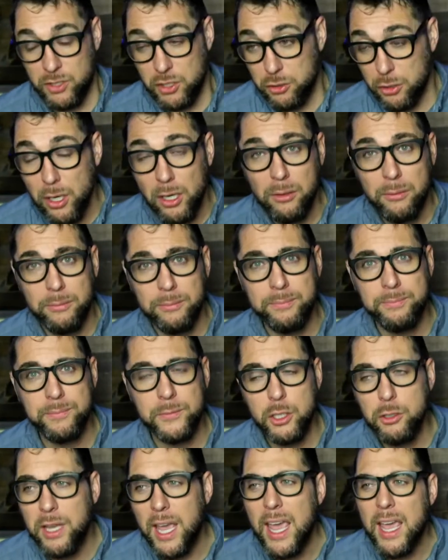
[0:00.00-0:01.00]
It's true.
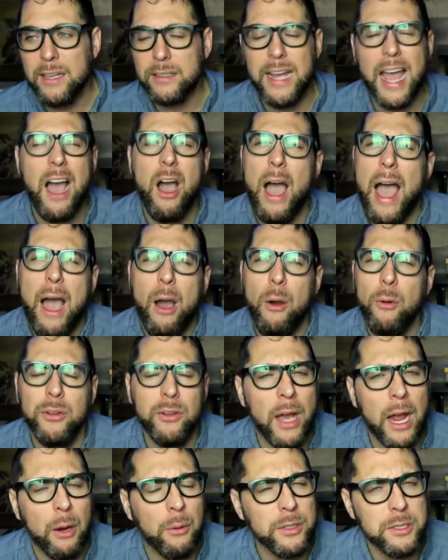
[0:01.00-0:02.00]
You can't.
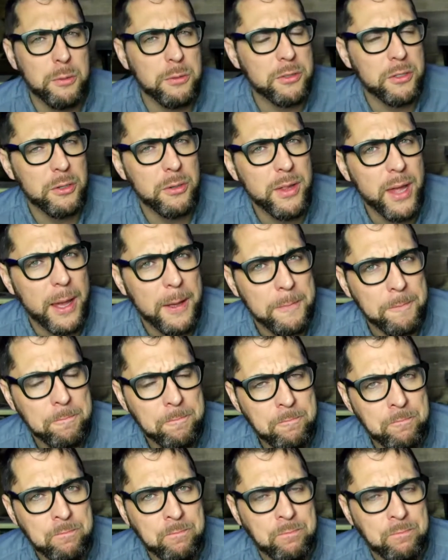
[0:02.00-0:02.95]
How are we supposed to do that?